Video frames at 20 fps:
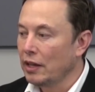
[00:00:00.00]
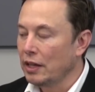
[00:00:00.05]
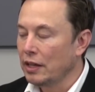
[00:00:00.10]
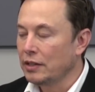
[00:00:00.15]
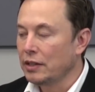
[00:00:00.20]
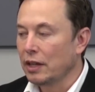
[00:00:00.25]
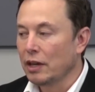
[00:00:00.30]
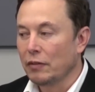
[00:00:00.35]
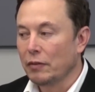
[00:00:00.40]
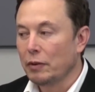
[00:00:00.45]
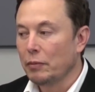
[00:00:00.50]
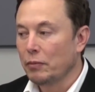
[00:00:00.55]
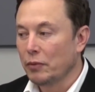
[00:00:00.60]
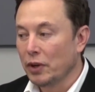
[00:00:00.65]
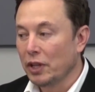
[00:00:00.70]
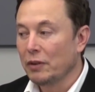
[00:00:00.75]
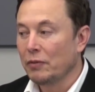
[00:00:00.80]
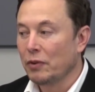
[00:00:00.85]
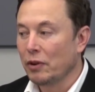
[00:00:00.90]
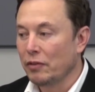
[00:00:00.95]
It, it'll be
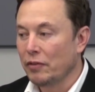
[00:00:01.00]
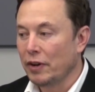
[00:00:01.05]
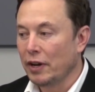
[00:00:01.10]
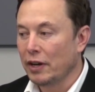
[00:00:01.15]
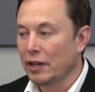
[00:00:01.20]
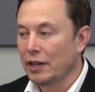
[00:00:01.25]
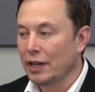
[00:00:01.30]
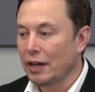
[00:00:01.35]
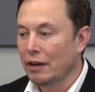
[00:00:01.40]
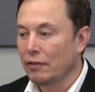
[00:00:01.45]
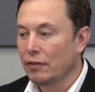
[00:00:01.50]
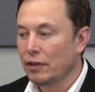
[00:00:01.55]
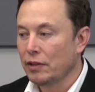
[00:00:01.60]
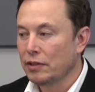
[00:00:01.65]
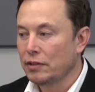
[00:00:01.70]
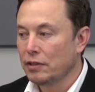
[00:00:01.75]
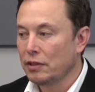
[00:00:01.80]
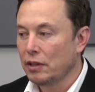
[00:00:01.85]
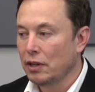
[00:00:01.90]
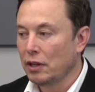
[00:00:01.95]
really profound to have
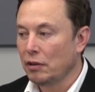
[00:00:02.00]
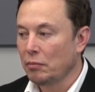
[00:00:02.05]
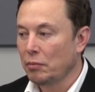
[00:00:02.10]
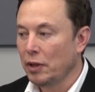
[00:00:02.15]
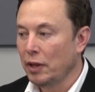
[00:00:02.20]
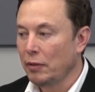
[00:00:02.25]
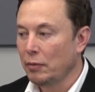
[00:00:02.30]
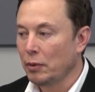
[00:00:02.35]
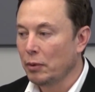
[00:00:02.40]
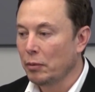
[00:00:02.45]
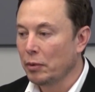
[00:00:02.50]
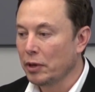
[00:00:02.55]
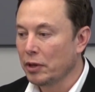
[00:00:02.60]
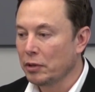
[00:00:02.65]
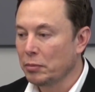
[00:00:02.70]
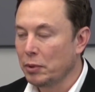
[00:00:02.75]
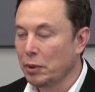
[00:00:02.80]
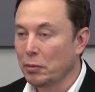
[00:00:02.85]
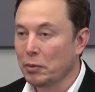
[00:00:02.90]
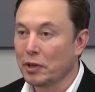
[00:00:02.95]
this in people
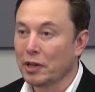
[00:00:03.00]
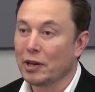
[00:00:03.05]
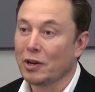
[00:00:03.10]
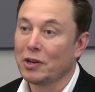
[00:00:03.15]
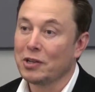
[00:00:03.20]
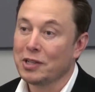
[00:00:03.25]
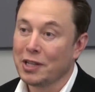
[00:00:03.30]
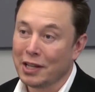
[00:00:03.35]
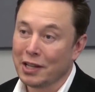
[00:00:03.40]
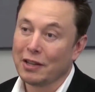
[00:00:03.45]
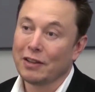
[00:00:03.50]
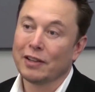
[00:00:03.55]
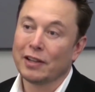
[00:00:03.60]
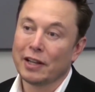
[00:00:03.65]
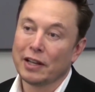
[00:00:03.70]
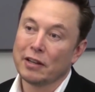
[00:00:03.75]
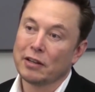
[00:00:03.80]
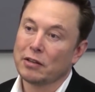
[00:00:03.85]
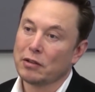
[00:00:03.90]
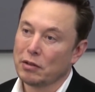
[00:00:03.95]
because people can
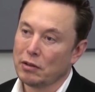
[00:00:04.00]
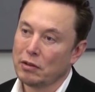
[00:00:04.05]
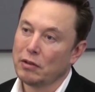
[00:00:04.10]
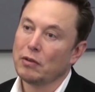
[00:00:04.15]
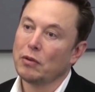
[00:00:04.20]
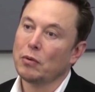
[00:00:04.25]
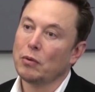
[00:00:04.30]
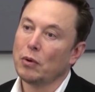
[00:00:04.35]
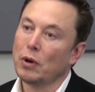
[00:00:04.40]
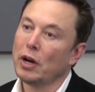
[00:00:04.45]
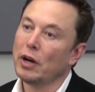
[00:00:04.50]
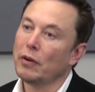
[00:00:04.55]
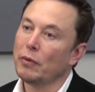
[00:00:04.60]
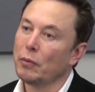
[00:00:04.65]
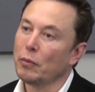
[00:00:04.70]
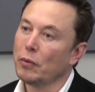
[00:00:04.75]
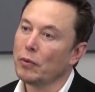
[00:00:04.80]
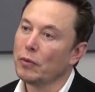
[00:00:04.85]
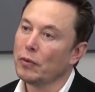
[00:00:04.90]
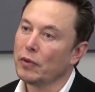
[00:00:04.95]
articulate uh,
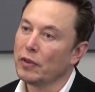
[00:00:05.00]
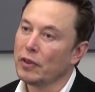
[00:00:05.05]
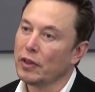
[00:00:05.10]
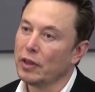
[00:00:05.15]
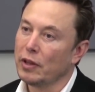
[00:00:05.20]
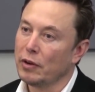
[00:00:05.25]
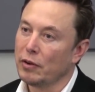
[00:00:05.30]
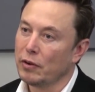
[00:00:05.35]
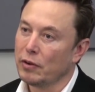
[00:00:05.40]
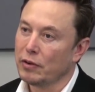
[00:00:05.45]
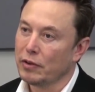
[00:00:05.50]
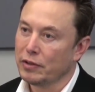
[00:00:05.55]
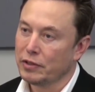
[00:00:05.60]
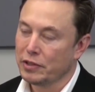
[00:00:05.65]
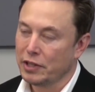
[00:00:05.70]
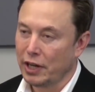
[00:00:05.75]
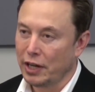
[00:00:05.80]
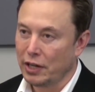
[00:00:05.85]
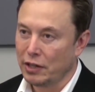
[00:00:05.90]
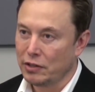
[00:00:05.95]
their
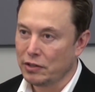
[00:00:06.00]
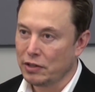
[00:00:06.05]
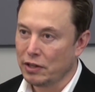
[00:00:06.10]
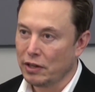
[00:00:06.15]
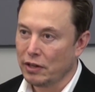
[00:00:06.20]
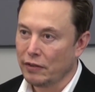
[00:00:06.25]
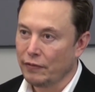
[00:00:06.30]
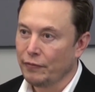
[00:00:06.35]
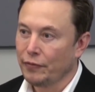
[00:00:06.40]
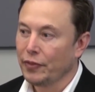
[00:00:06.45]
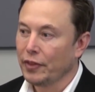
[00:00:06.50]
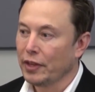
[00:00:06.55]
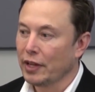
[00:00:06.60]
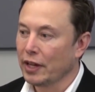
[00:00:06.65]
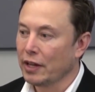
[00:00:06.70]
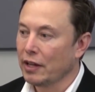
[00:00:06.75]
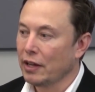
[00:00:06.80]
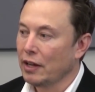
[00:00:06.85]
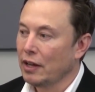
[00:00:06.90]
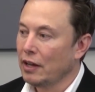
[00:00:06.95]
change.
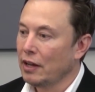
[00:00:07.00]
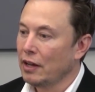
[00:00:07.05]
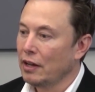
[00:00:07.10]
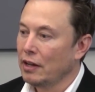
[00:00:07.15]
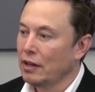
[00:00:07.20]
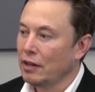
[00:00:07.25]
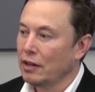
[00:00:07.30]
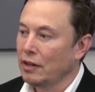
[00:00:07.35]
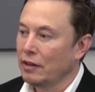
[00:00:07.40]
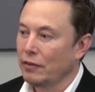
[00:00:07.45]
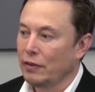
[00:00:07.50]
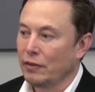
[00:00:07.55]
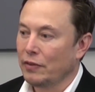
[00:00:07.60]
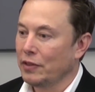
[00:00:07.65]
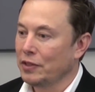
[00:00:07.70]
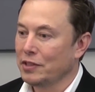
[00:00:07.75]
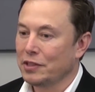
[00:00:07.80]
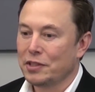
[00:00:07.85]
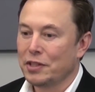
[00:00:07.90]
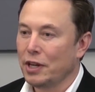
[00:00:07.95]
Like if,
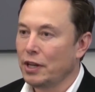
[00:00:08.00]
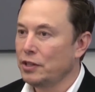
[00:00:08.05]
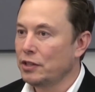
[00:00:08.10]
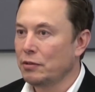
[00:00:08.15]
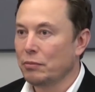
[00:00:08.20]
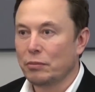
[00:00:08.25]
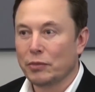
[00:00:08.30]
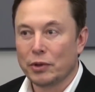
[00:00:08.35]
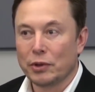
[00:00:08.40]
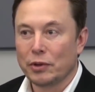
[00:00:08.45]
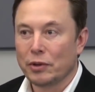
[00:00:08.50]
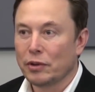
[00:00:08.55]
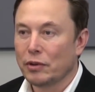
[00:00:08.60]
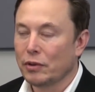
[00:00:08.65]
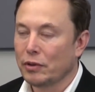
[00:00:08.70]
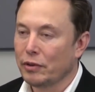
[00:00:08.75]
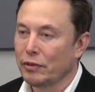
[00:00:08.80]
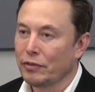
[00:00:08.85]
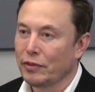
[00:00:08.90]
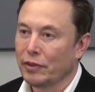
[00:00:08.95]
if, there's a change in mood
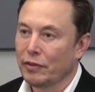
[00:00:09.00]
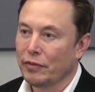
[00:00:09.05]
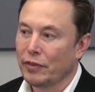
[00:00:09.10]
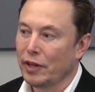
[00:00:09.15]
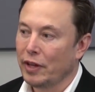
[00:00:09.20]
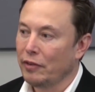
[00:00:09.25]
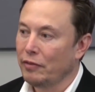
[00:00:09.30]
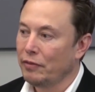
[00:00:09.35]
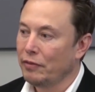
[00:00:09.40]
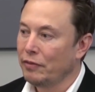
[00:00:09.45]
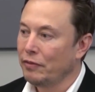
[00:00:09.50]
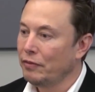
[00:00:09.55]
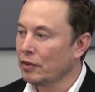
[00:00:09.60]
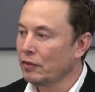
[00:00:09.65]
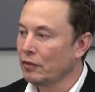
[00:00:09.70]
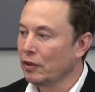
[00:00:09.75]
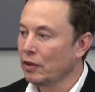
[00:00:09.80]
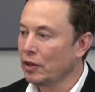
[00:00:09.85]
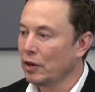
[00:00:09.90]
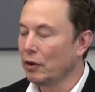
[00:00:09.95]
or if, if they,
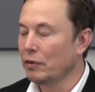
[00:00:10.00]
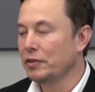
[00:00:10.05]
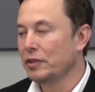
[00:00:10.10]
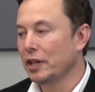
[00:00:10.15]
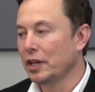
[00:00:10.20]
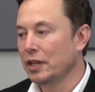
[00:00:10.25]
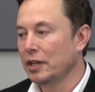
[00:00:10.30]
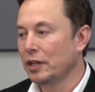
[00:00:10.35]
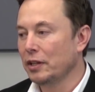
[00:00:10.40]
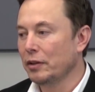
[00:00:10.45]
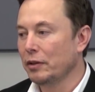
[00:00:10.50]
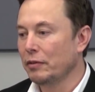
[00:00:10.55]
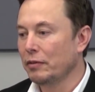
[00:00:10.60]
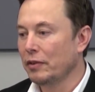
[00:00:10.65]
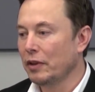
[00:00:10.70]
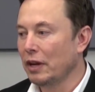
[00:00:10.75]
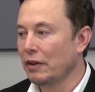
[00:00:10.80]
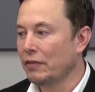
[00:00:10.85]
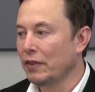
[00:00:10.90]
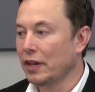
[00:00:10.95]
if, you know, if they can tell you
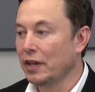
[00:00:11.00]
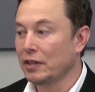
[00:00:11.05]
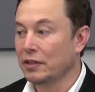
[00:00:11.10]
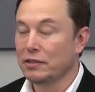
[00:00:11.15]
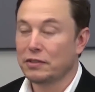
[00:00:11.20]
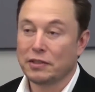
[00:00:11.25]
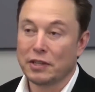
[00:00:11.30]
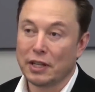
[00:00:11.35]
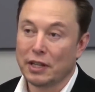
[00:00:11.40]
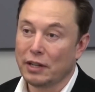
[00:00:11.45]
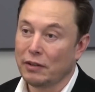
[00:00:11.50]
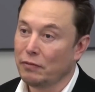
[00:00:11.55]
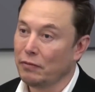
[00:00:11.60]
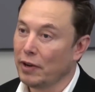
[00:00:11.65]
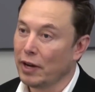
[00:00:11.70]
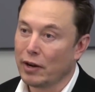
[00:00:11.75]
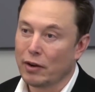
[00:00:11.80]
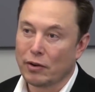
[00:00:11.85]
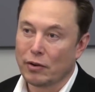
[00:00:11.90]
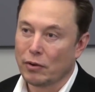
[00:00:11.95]
if, if they can see
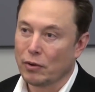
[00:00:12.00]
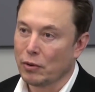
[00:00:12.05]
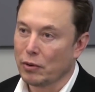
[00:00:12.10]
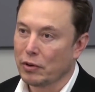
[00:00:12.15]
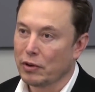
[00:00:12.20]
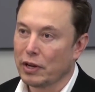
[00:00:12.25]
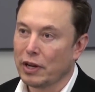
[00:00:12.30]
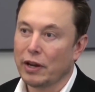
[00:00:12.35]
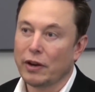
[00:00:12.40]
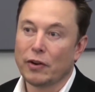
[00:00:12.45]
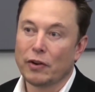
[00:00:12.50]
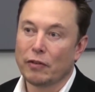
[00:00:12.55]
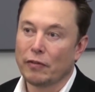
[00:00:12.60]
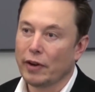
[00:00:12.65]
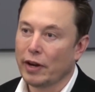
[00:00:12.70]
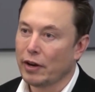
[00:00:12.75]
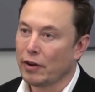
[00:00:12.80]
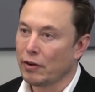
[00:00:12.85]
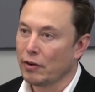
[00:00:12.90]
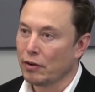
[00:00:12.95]
better or hear
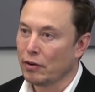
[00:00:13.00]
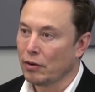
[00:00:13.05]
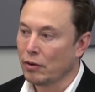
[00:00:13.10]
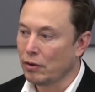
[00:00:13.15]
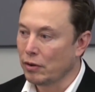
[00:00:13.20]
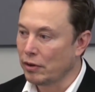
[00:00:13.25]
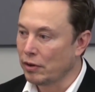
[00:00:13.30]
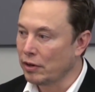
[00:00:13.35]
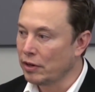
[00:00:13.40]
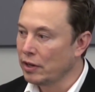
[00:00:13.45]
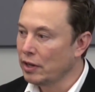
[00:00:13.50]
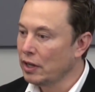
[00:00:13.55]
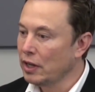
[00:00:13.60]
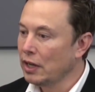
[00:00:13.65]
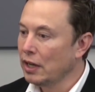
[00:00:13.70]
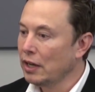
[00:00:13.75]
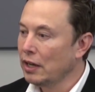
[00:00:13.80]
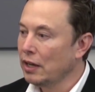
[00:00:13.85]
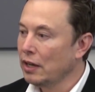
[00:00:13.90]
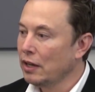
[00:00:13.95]
better or
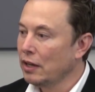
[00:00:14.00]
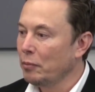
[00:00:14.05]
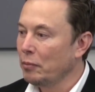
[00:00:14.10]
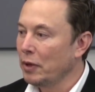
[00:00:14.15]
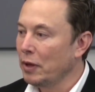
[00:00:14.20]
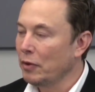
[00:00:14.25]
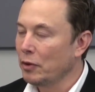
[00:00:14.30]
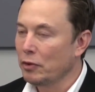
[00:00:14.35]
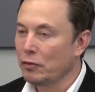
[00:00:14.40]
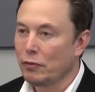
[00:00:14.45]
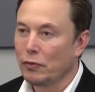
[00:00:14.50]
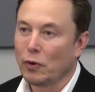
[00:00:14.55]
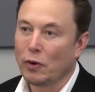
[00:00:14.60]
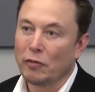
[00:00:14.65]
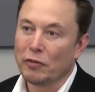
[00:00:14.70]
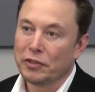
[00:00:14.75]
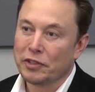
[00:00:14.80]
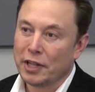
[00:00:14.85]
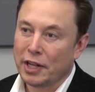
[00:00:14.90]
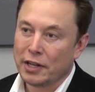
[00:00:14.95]
be able to
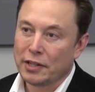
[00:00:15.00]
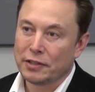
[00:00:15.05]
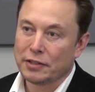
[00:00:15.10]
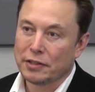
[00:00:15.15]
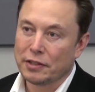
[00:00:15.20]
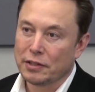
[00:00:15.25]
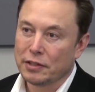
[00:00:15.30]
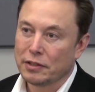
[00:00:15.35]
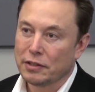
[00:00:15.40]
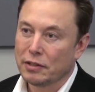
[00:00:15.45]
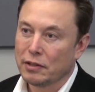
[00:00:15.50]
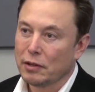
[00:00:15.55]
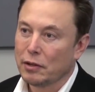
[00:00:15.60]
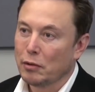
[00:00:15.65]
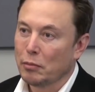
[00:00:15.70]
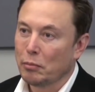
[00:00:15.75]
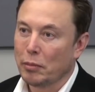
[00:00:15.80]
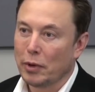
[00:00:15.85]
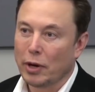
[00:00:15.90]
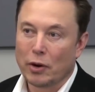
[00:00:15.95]
form sentences
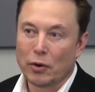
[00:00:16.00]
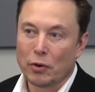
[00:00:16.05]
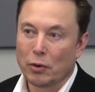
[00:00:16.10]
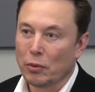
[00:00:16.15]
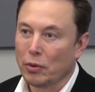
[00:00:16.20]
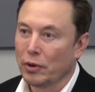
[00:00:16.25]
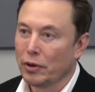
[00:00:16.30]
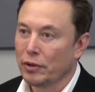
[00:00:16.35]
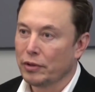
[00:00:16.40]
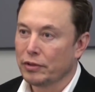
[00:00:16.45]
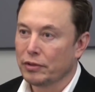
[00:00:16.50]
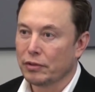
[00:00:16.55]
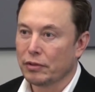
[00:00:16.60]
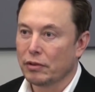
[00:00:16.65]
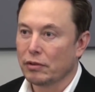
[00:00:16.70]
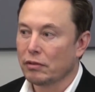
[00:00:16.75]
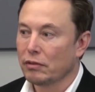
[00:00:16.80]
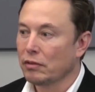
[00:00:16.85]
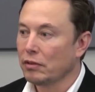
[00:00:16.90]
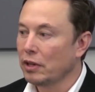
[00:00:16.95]
better or worse,
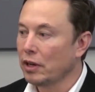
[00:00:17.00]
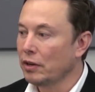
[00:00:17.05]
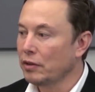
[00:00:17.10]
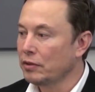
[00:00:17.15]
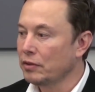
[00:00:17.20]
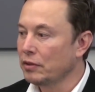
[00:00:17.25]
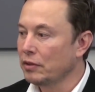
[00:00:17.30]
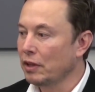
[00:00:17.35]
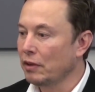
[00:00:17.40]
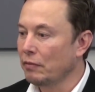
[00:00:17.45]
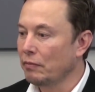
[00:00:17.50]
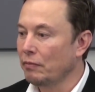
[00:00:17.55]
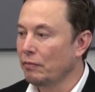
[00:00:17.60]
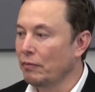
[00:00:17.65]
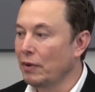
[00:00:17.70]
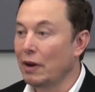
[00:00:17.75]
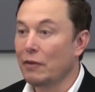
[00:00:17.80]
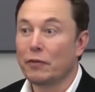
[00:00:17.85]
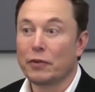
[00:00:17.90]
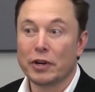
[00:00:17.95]
or you know their
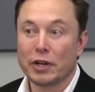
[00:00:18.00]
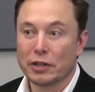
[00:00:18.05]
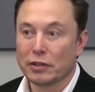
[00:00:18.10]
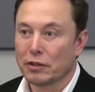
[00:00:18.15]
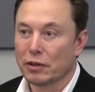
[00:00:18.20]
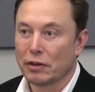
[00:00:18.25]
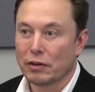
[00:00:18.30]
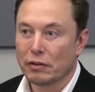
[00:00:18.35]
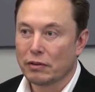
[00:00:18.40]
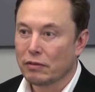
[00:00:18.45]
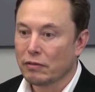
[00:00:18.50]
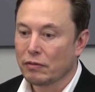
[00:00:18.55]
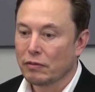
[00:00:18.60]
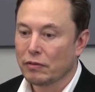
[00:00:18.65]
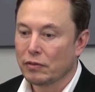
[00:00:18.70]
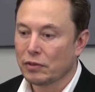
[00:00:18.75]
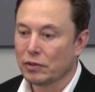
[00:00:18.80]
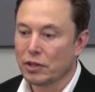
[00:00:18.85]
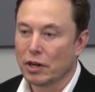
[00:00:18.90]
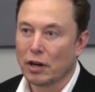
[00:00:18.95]
memories are
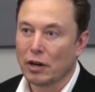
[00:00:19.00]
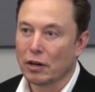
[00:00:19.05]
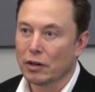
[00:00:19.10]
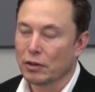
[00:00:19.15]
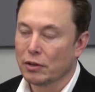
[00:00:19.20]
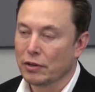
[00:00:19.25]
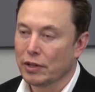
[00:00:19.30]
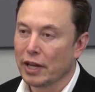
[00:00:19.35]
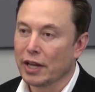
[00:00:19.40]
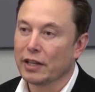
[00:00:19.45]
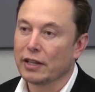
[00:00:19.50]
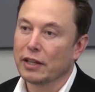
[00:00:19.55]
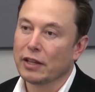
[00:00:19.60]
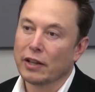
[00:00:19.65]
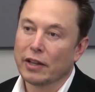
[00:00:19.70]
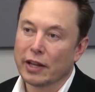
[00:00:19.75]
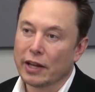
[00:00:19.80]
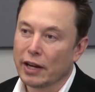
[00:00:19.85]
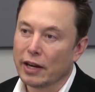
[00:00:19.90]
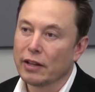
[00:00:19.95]
jogged or that you
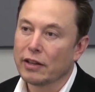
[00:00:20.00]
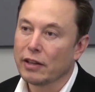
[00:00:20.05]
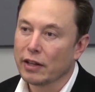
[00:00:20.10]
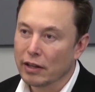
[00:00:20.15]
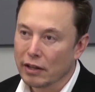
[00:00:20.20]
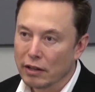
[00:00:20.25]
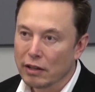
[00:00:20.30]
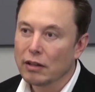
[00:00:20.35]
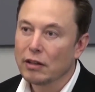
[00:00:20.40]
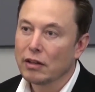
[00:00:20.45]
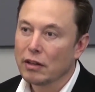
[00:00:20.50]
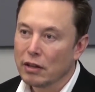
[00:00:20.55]
know, that kind of thing.